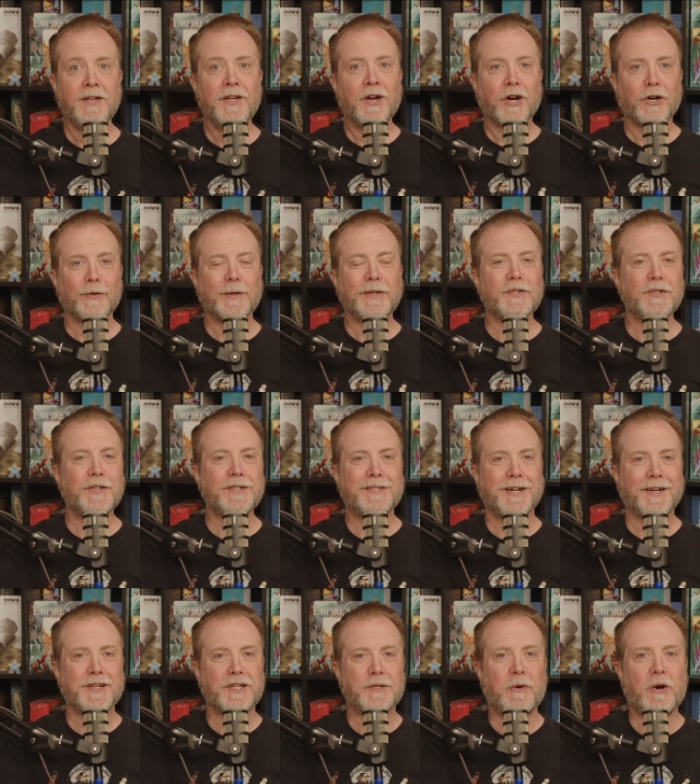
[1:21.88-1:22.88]
originally
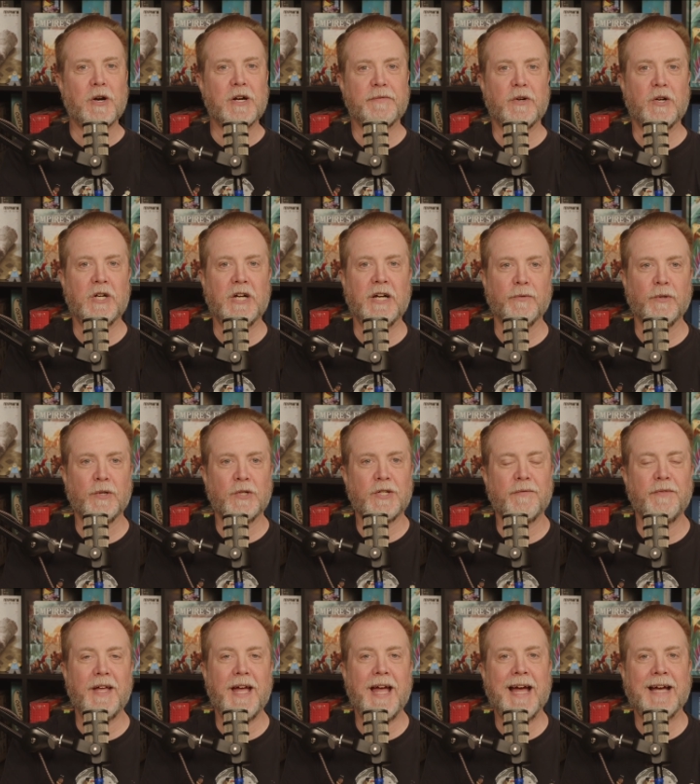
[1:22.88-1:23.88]
done as part of our coverage of
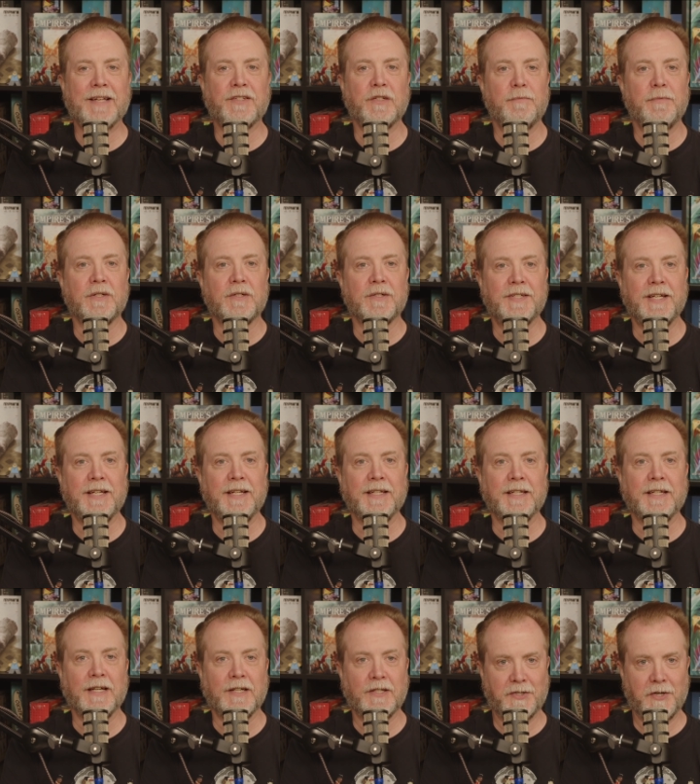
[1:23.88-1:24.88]
the Azadmir setting
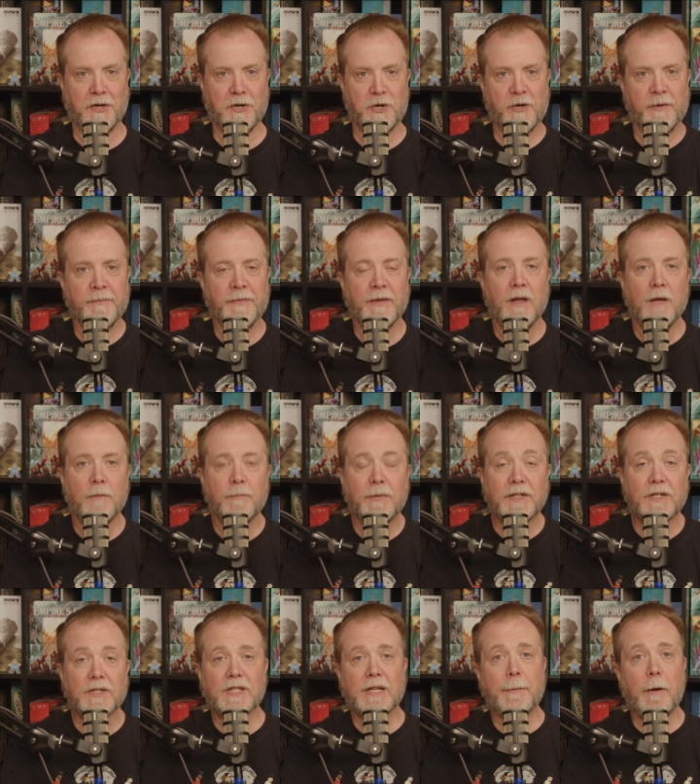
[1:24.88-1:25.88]
Kickstarter. But
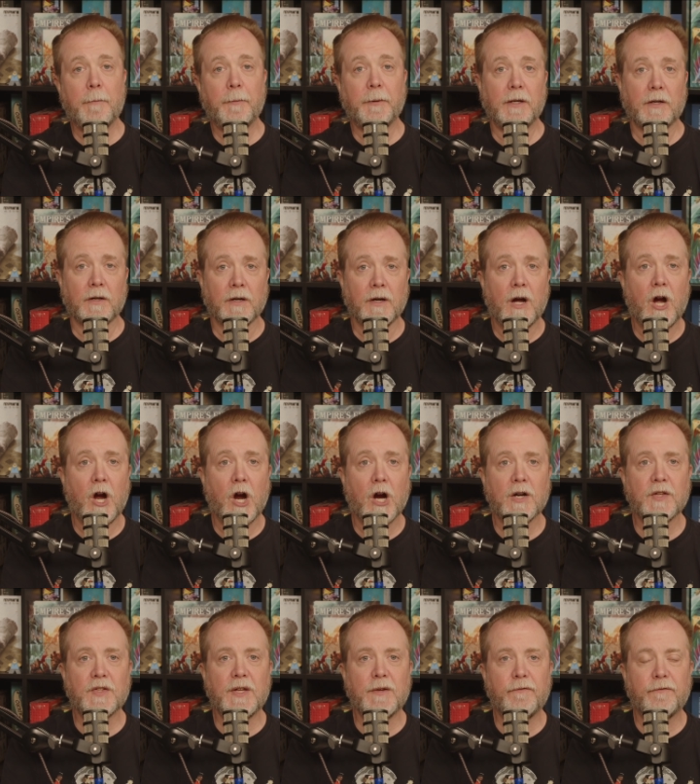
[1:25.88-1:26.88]
to sum up here, Harn
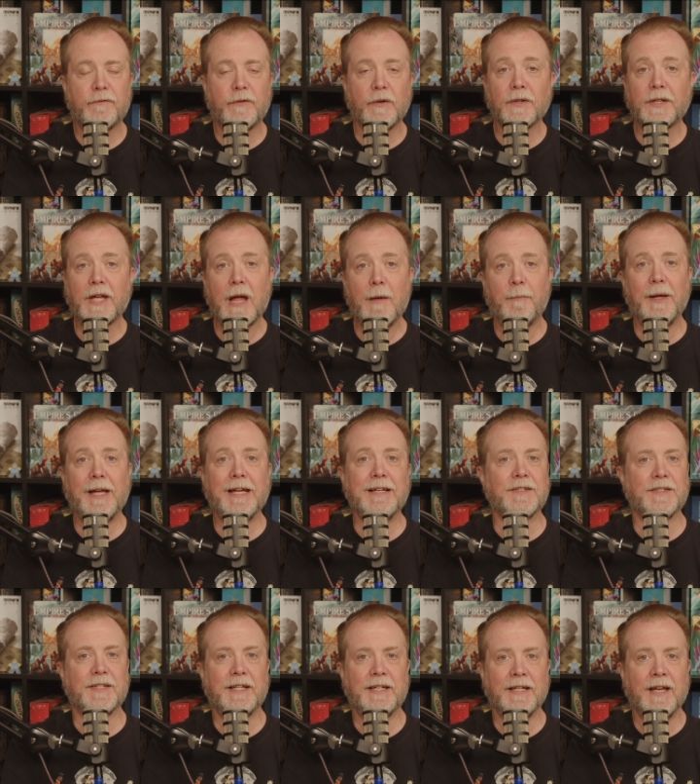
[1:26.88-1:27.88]
is a full campaign
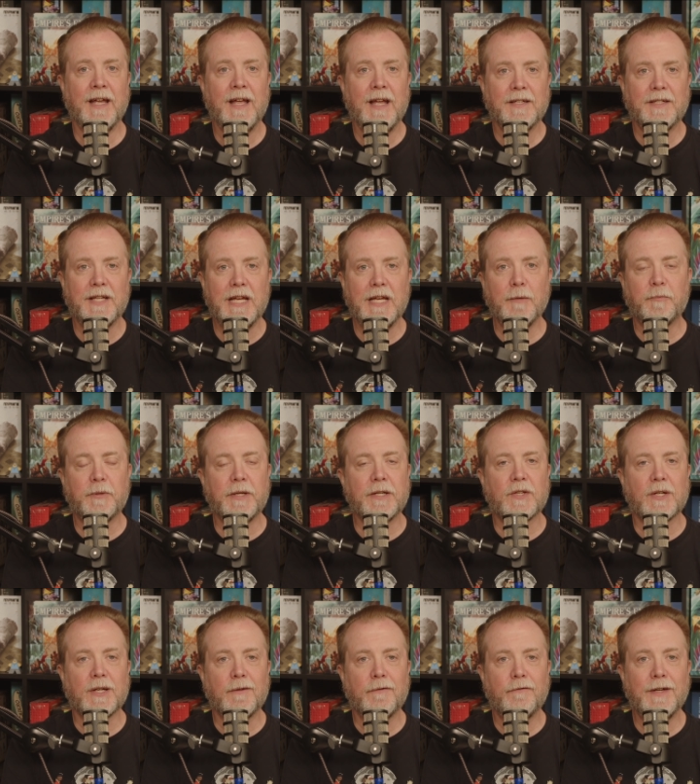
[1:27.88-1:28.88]
setting taking place
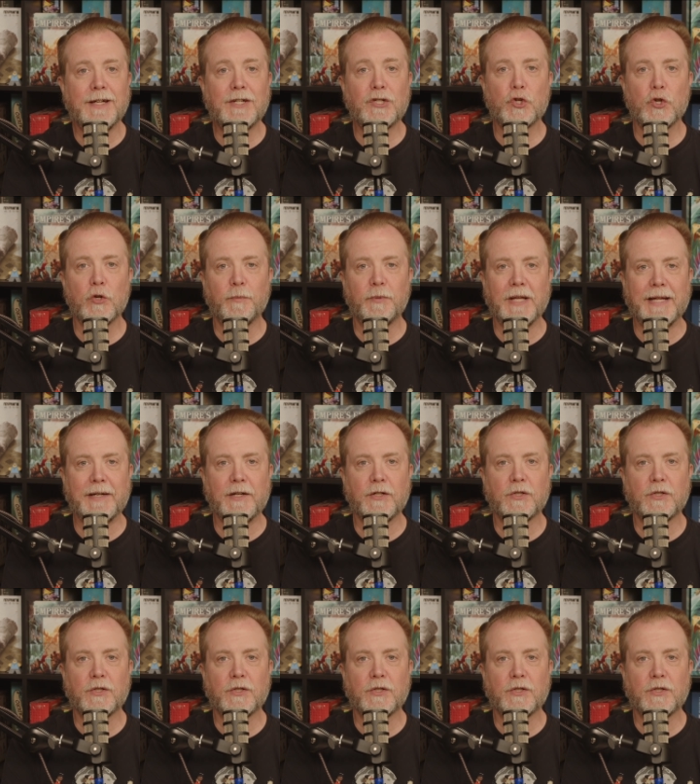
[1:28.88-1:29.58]
on a fictional planet